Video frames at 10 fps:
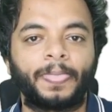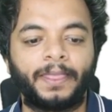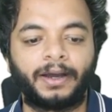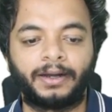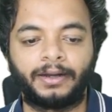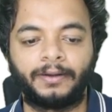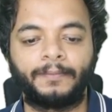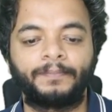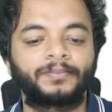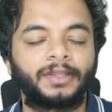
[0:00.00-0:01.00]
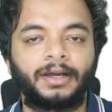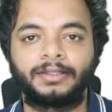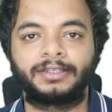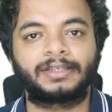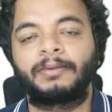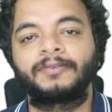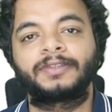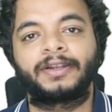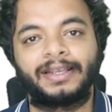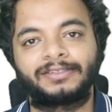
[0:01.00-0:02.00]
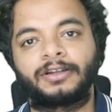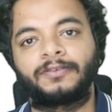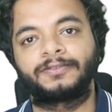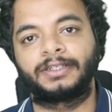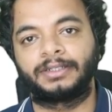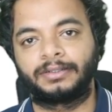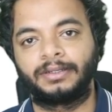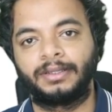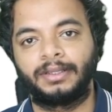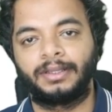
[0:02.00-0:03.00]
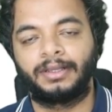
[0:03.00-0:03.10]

the sum of the rest of the